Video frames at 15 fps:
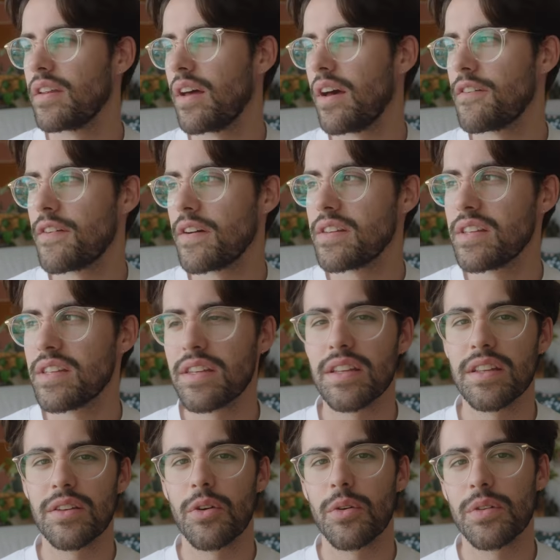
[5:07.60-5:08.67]
I find it
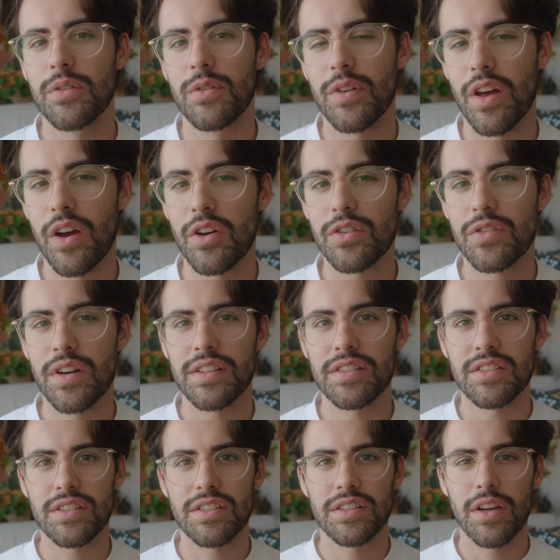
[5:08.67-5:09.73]
that going to the
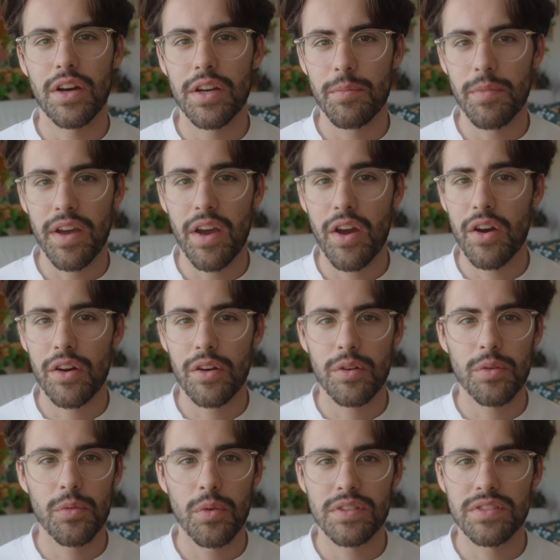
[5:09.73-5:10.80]
hairdresser and cutting my hair
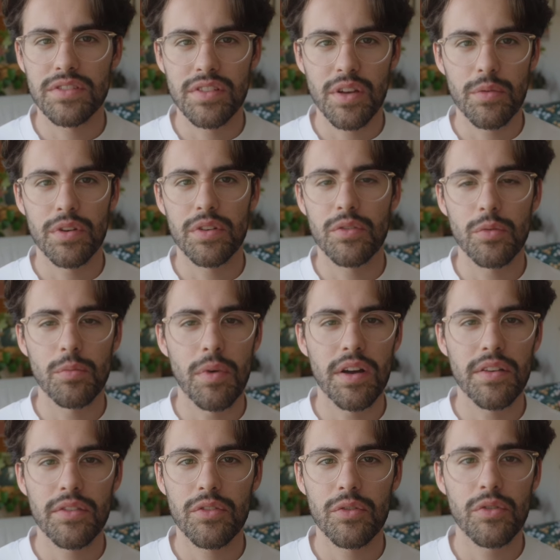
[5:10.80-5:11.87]
once every two
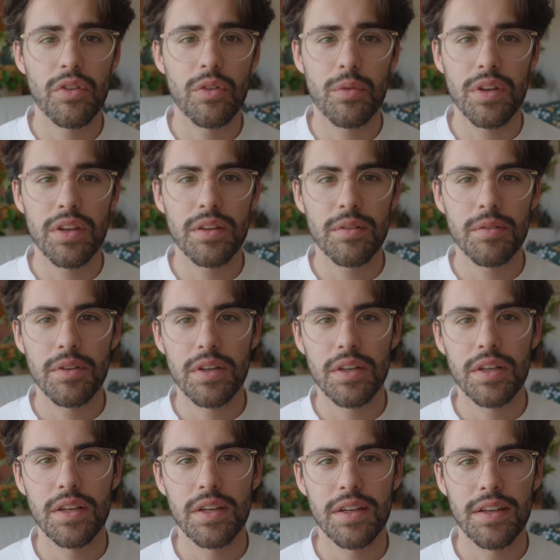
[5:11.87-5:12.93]
months or three
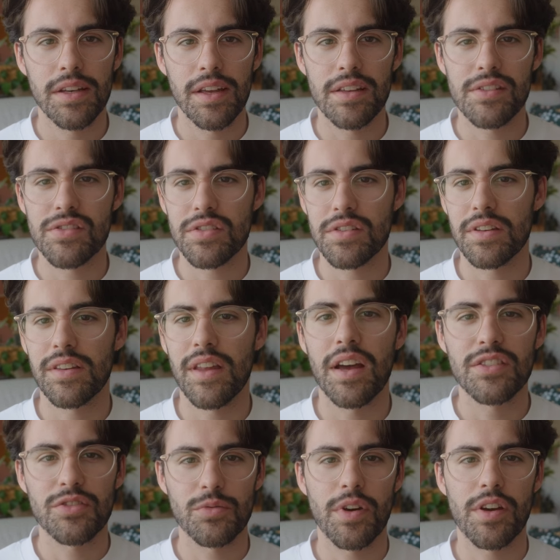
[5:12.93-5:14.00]
is a
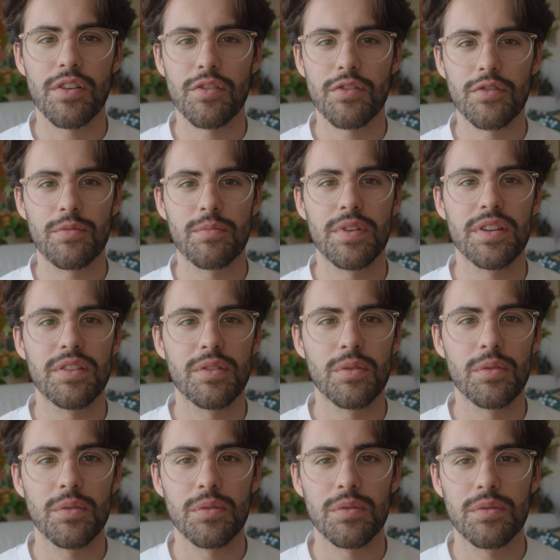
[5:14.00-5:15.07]
nice way of me
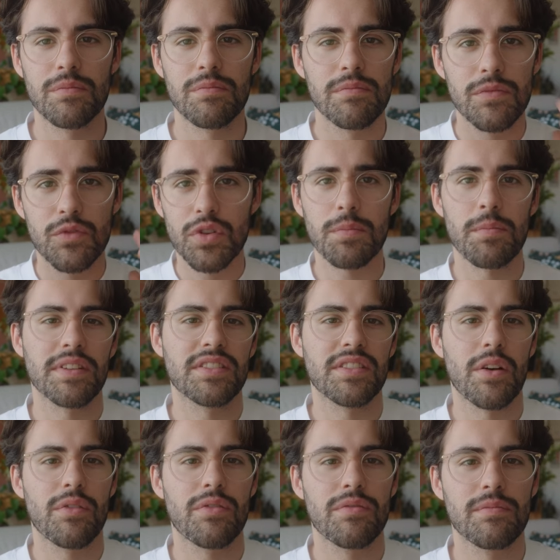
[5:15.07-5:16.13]
to treat
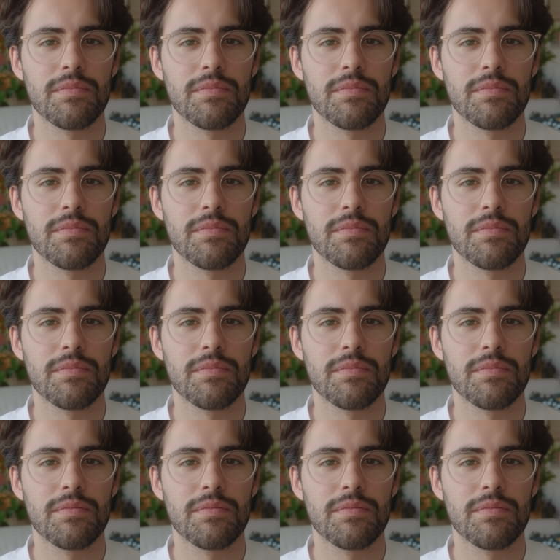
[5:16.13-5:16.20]
myself.